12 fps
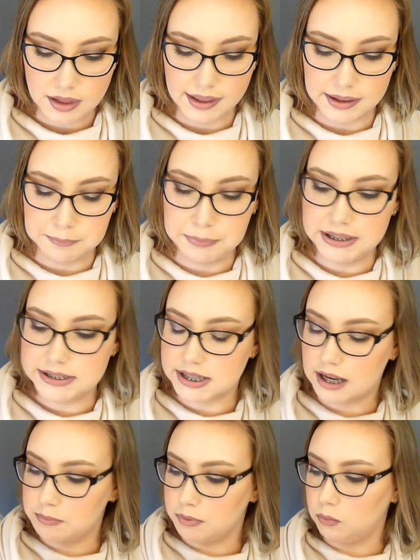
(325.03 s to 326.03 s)
I picked
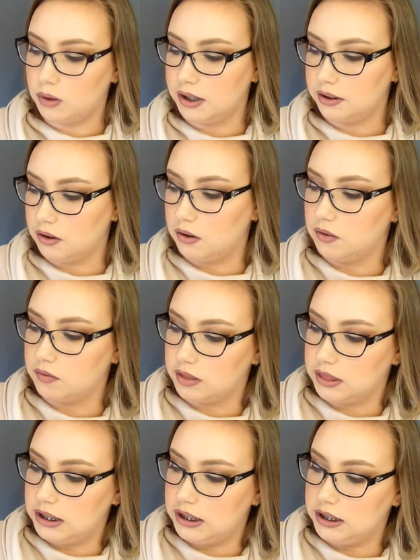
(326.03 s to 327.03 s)
up one of
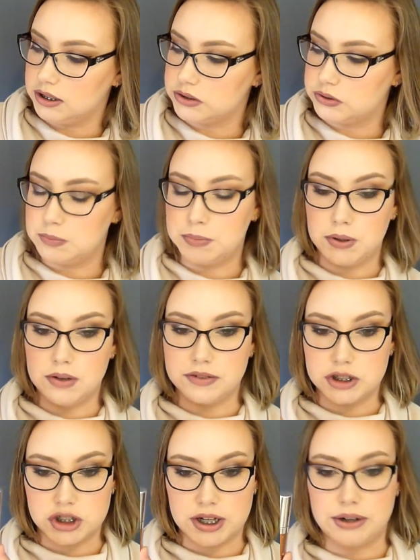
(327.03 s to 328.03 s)
the Supernova
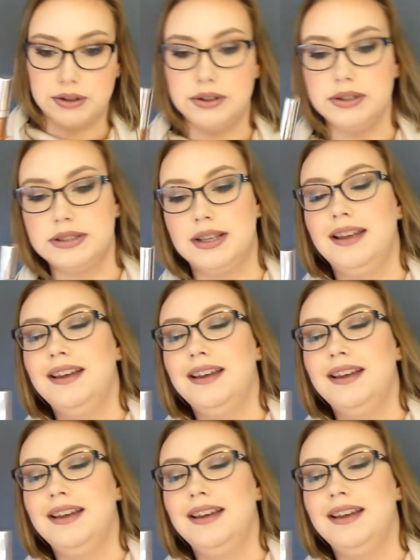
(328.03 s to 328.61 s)
shadows.